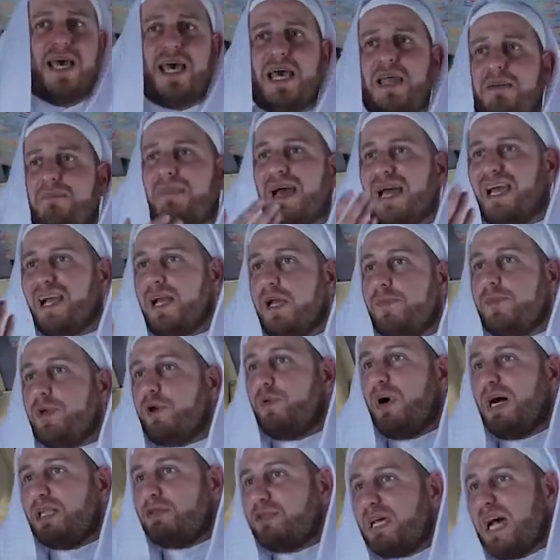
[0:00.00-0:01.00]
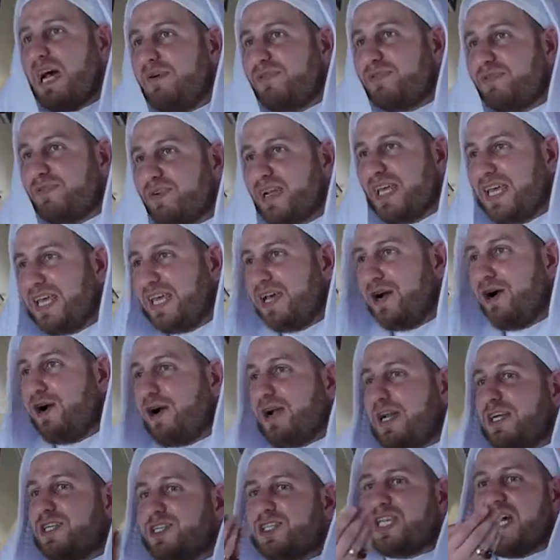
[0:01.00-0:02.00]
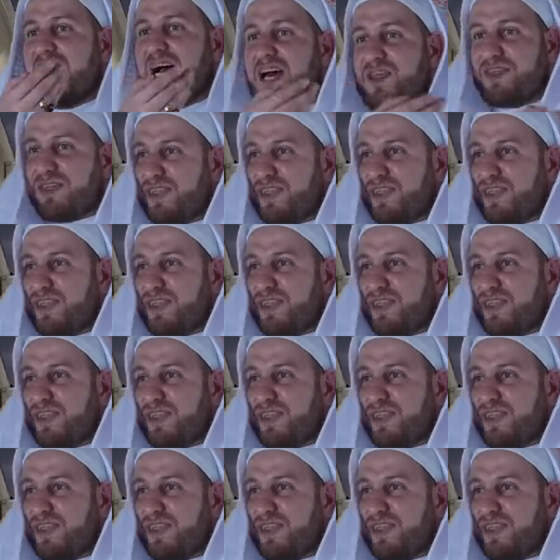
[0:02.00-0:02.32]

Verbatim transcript: In Maghrib you want to have three, or Isha